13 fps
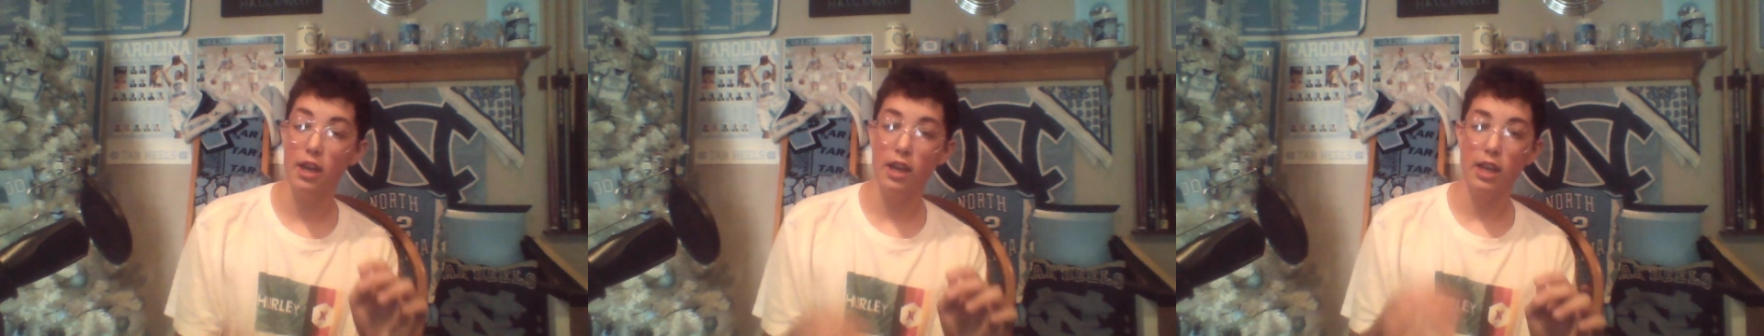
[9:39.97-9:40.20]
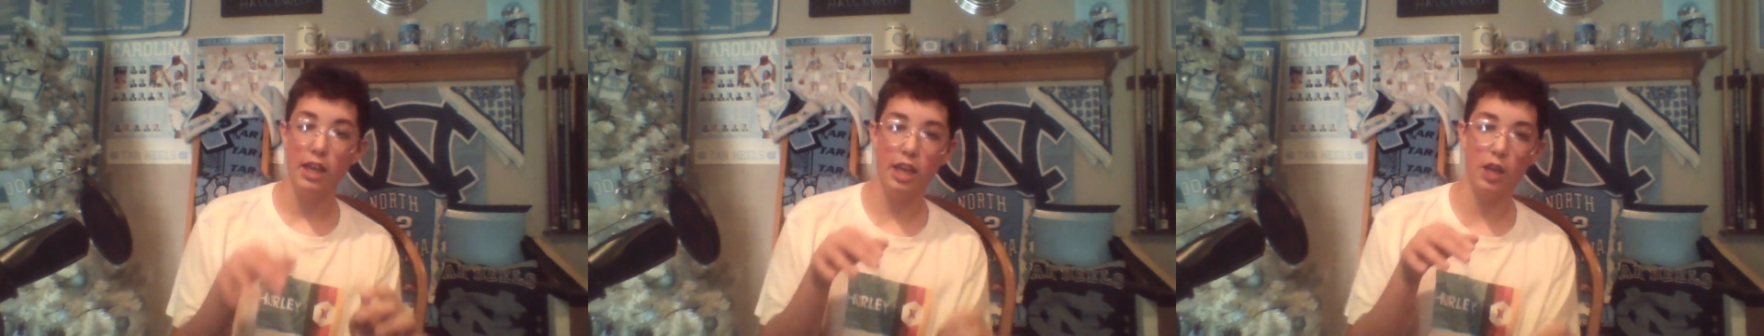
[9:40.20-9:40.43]

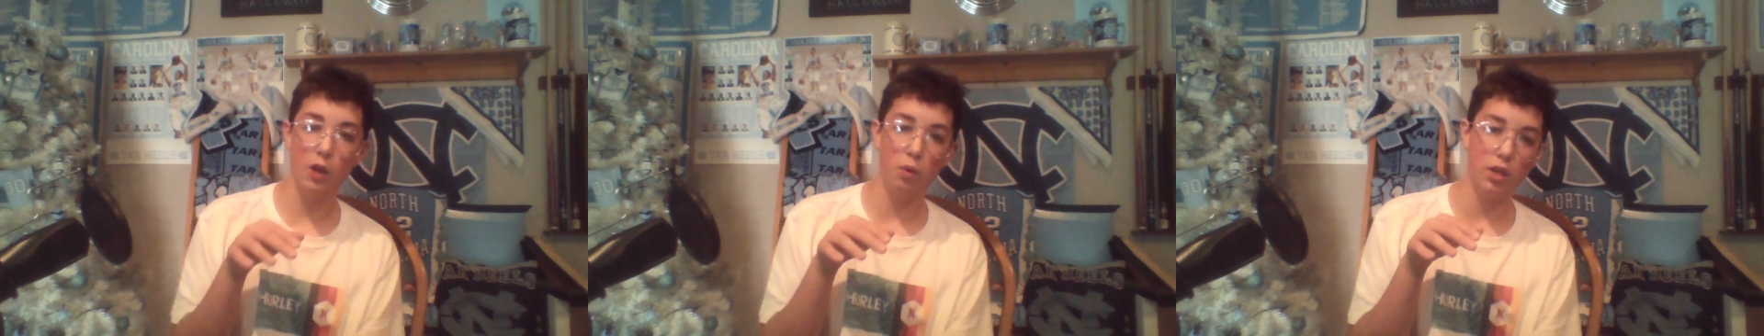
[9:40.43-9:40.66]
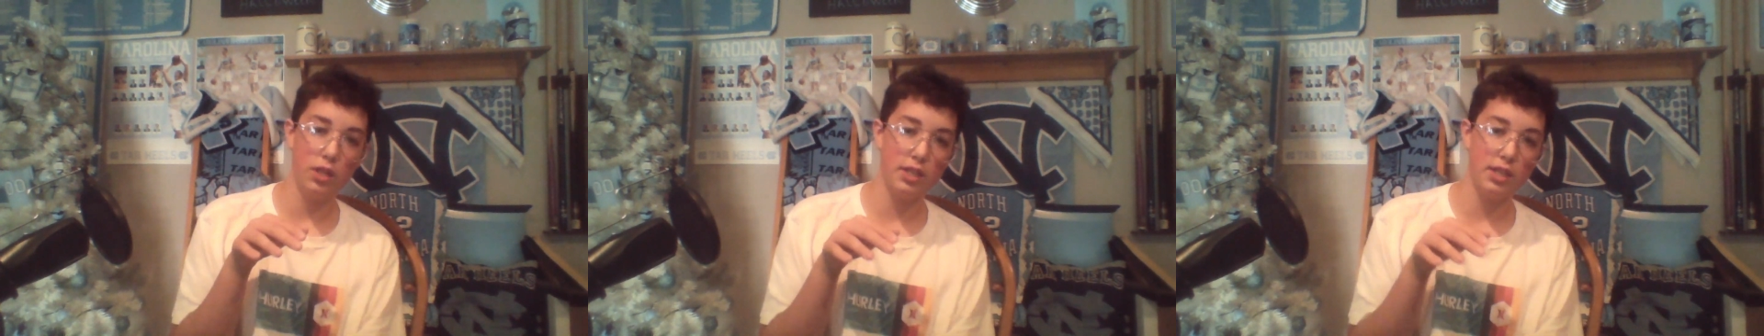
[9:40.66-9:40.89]
he
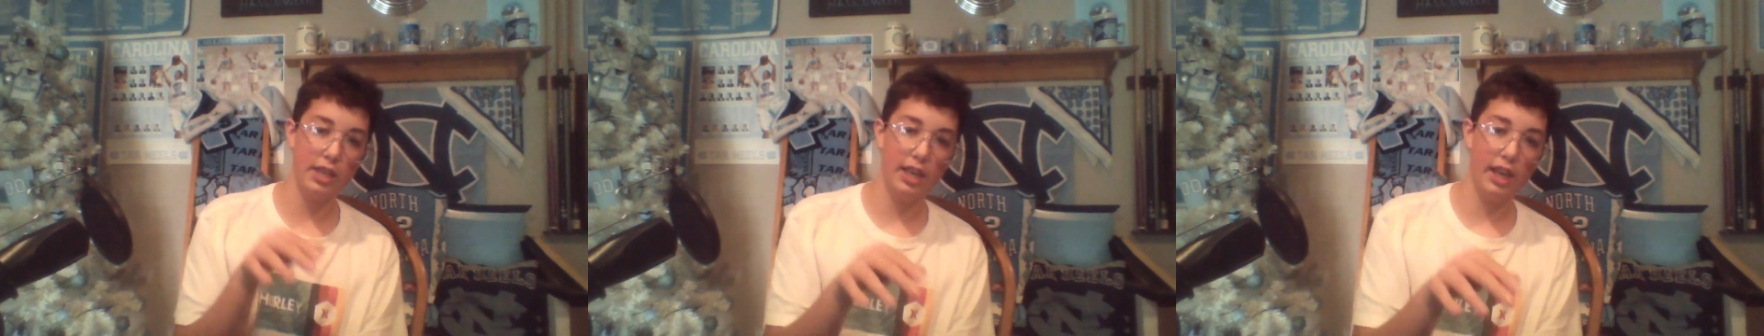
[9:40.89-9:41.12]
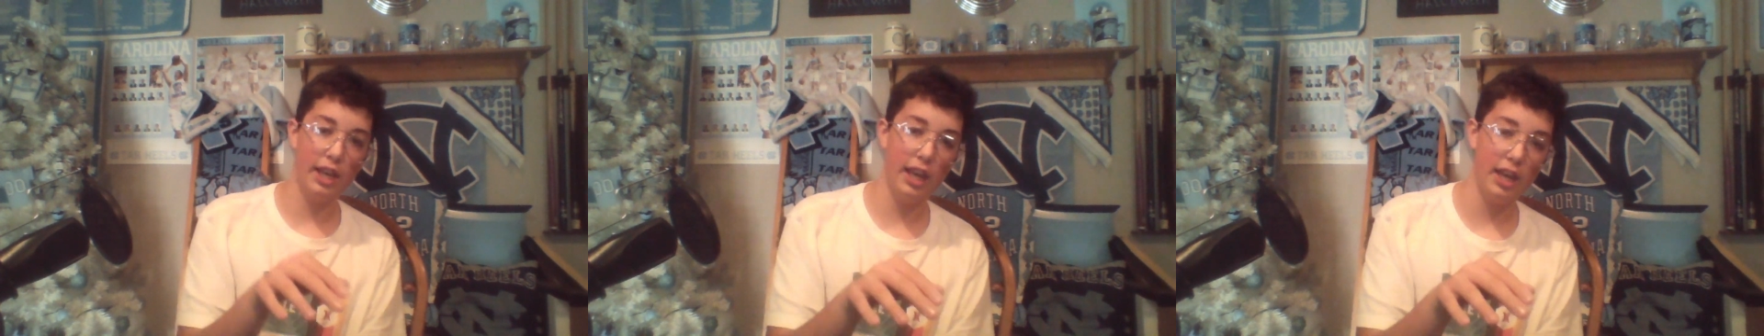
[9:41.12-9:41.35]
was
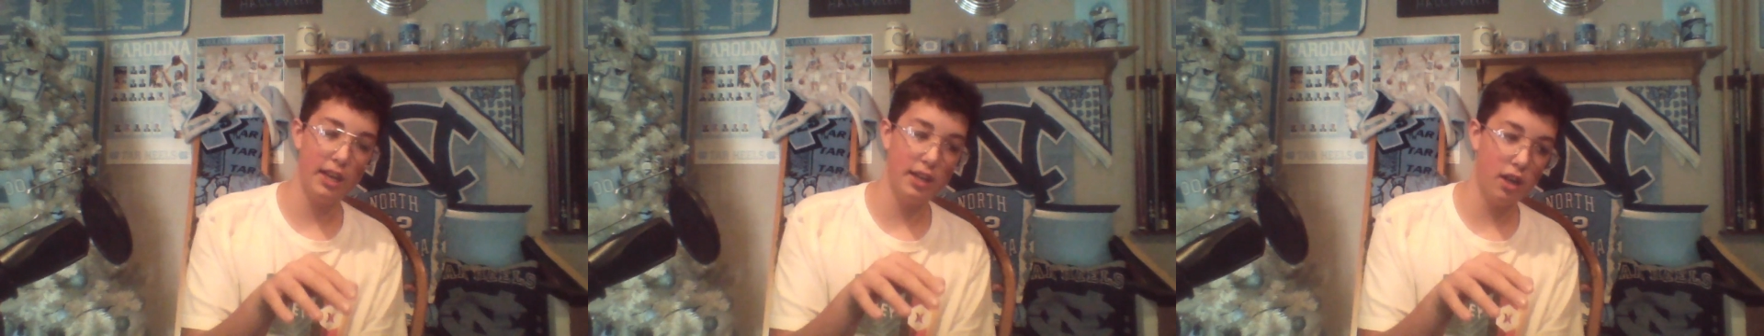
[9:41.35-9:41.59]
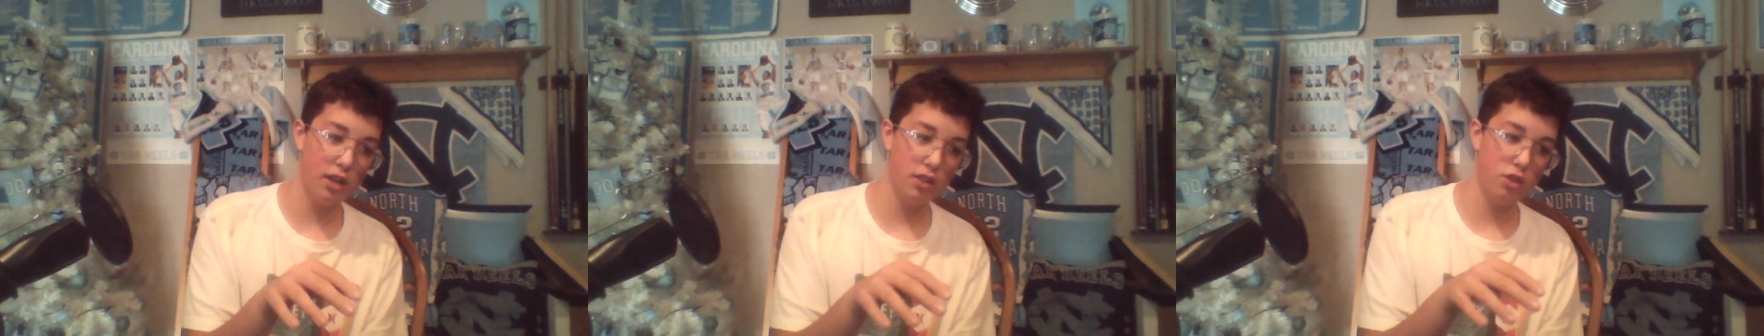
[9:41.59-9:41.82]
sneaking in
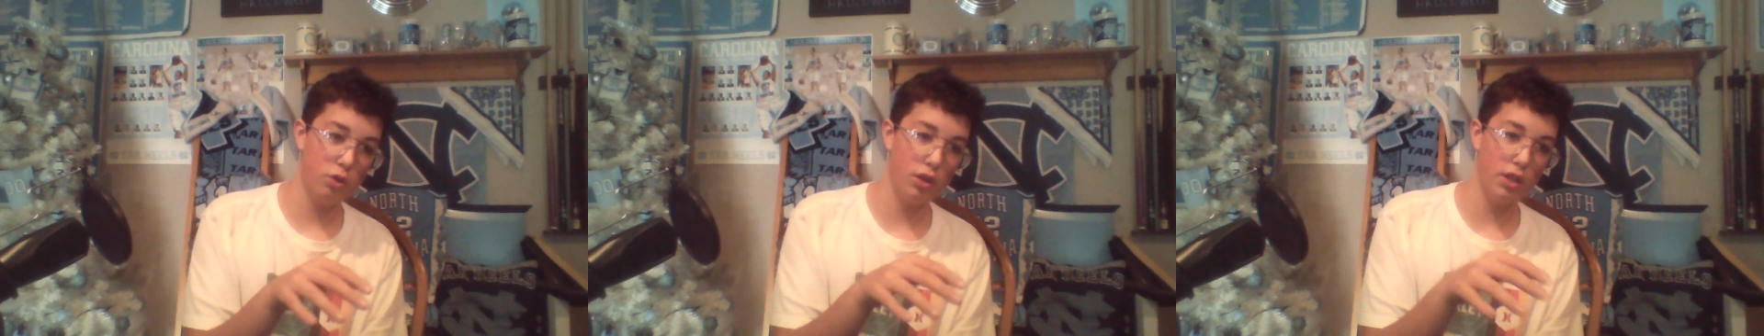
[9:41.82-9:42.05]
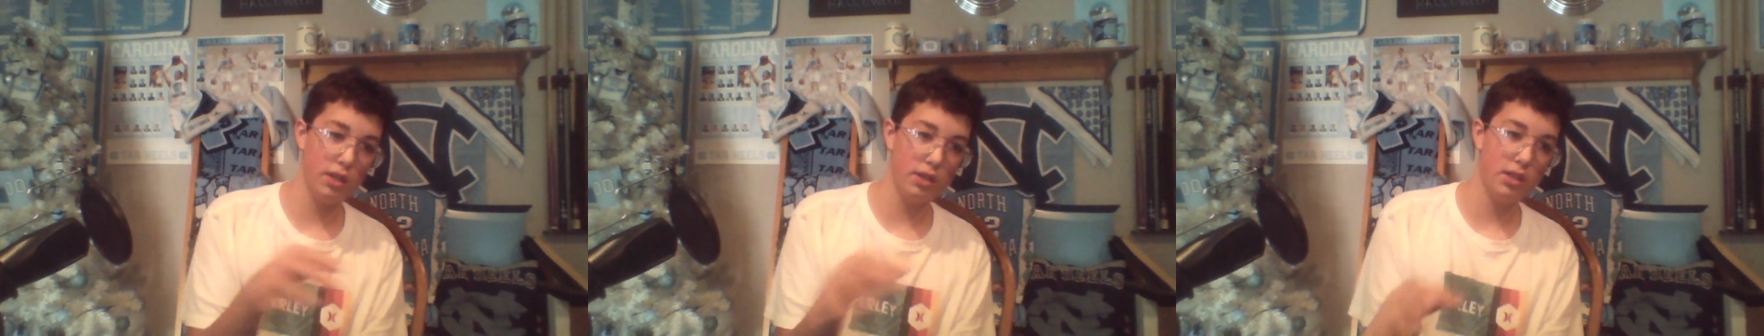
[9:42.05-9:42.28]
to
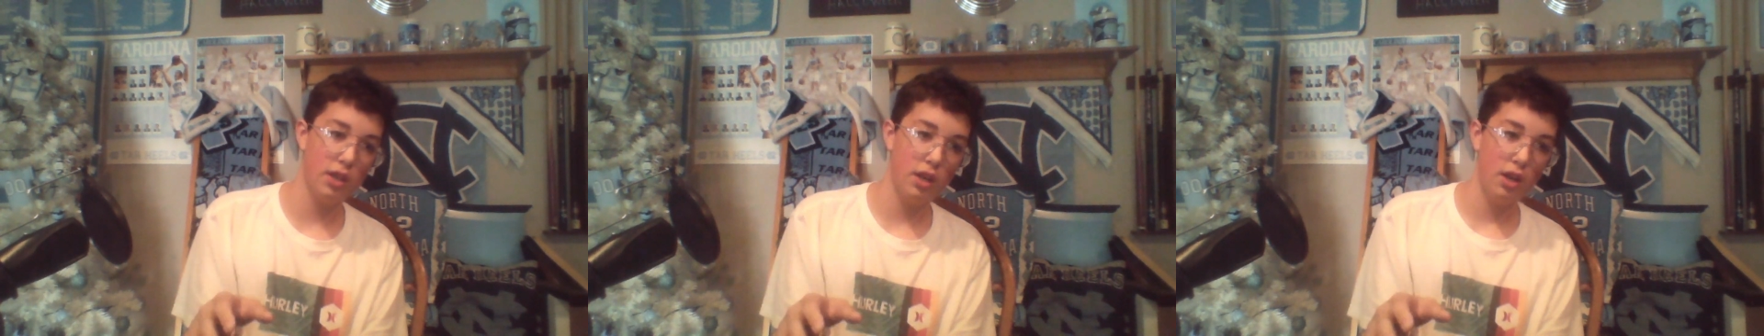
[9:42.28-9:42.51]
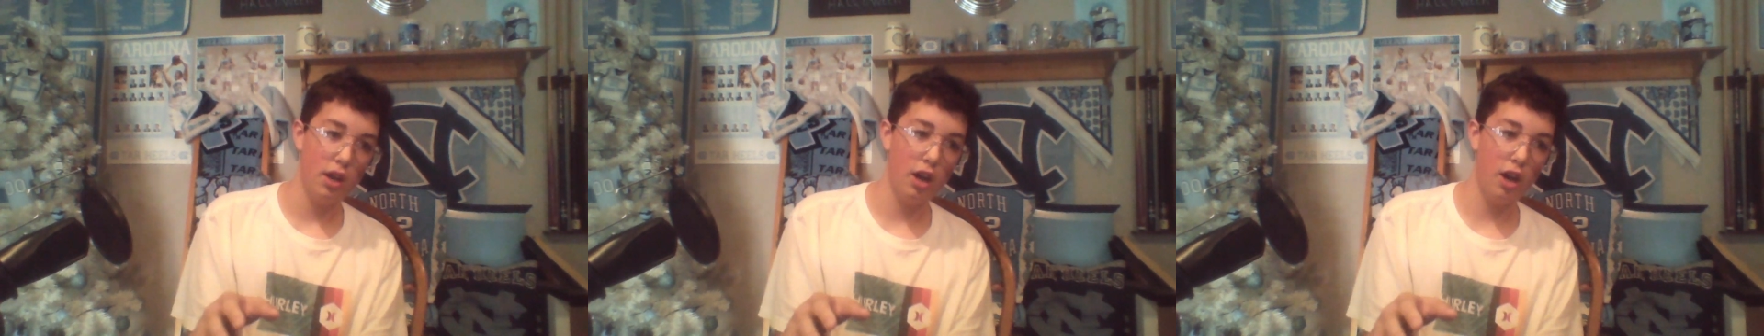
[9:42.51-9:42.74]
this
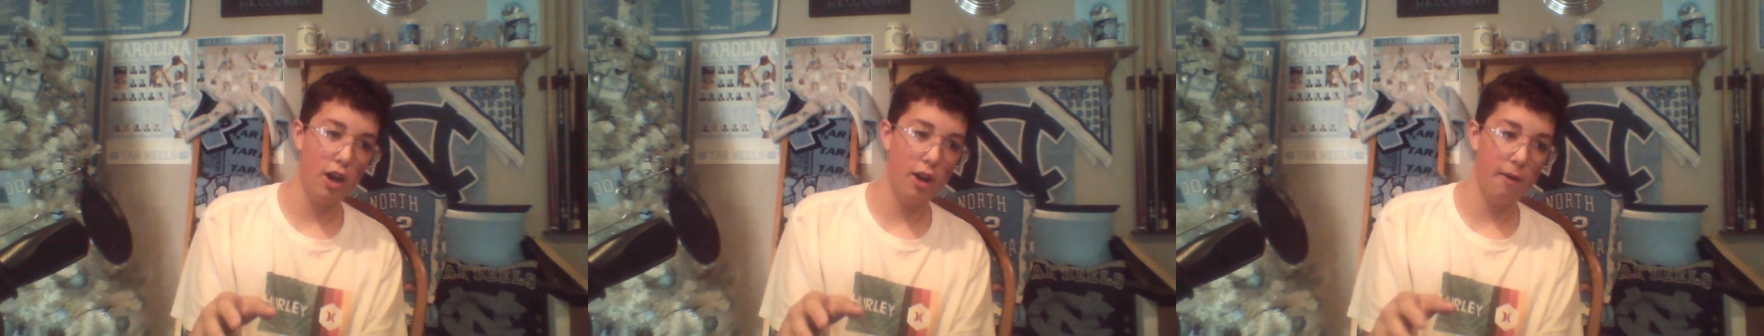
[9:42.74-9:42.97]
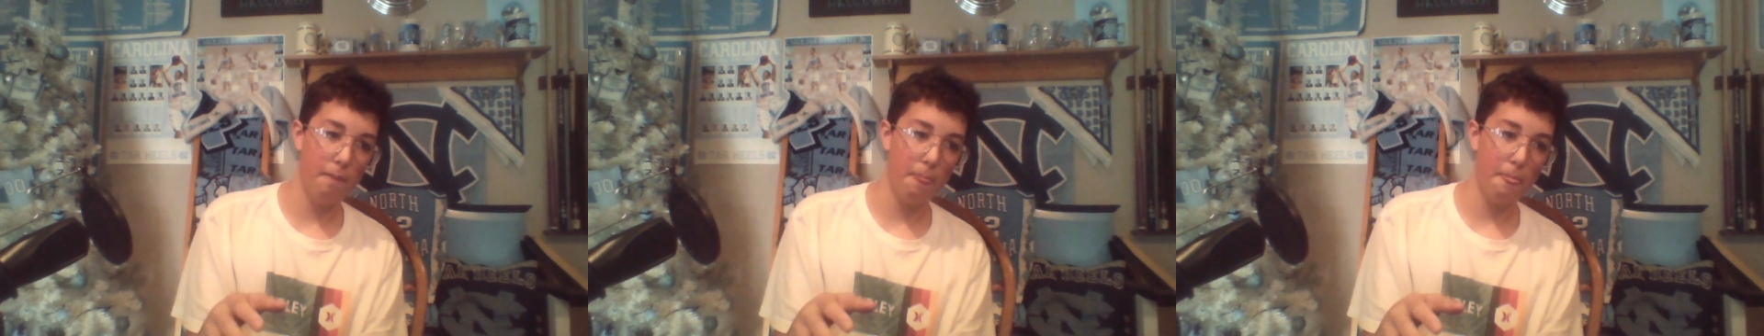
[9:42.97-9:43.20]

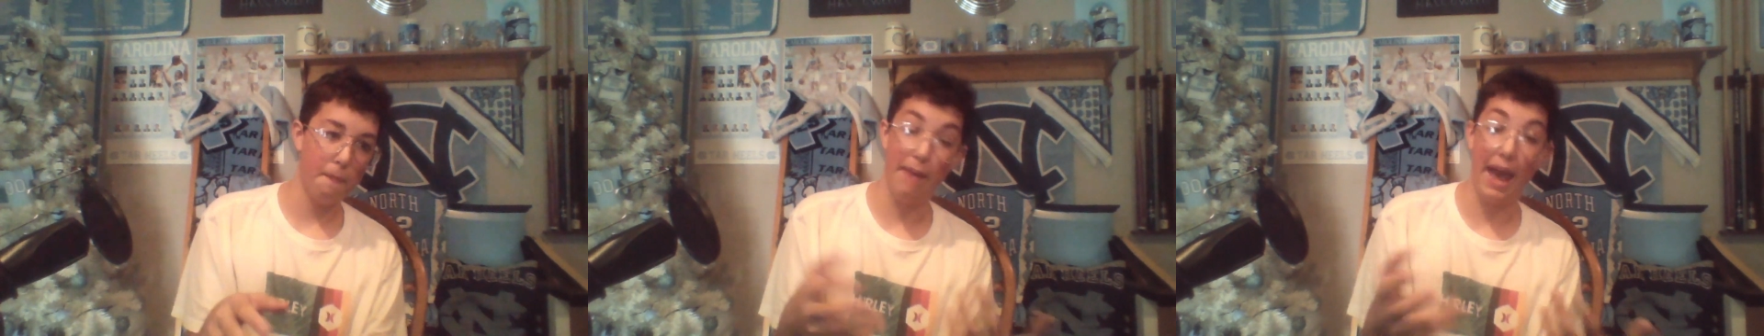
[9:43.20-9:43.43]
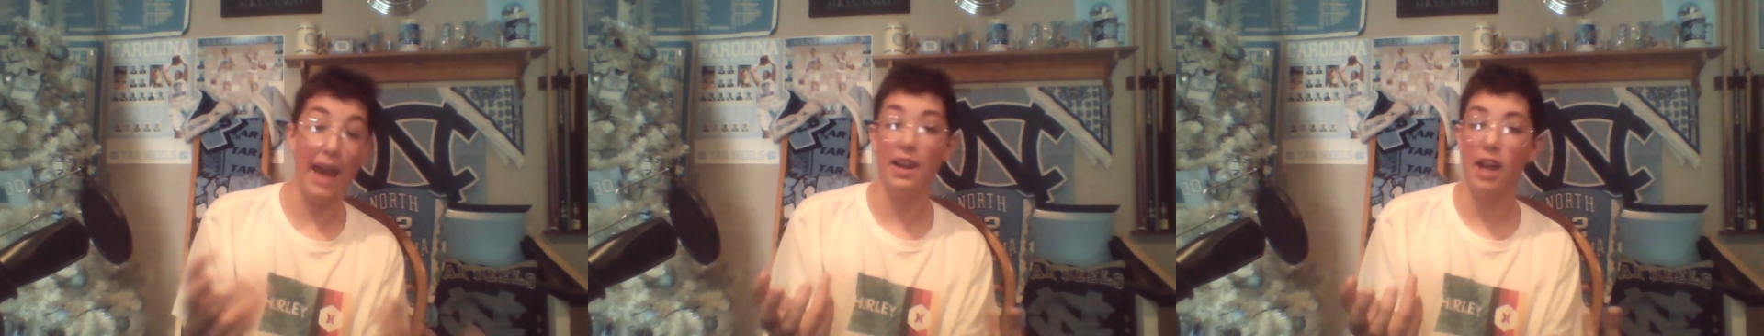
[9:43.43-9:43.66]

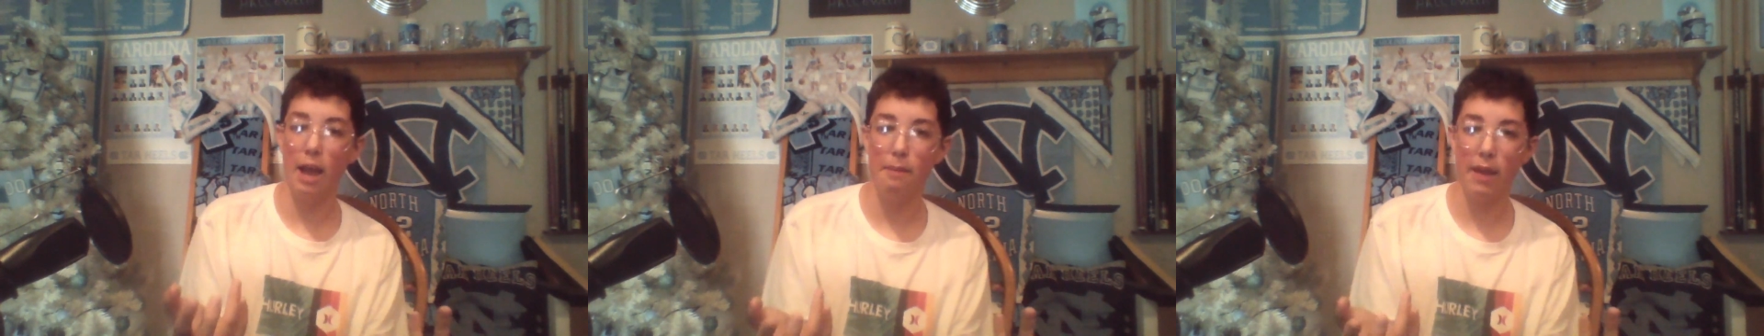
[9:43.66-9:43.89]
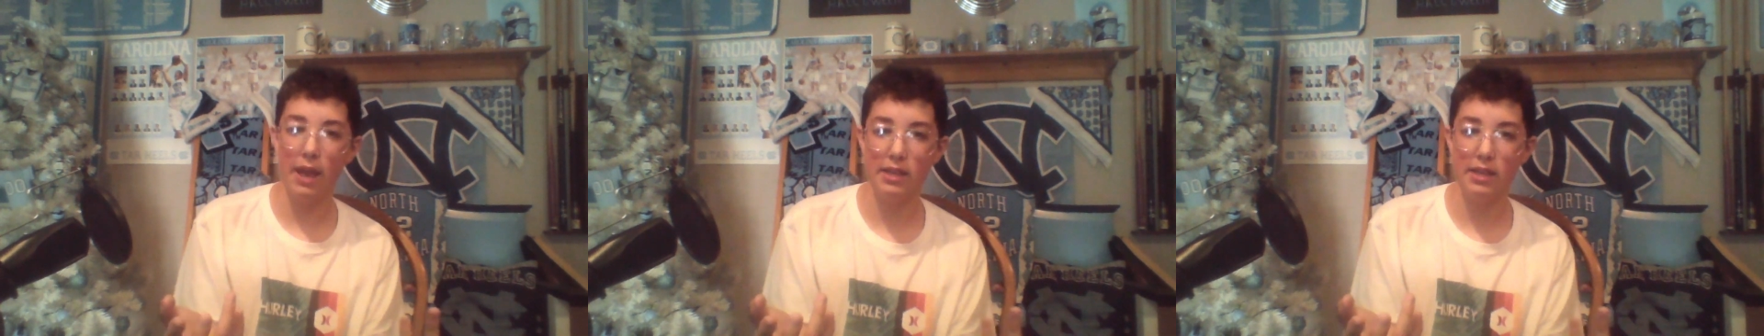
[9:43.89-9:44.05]
bad guy base.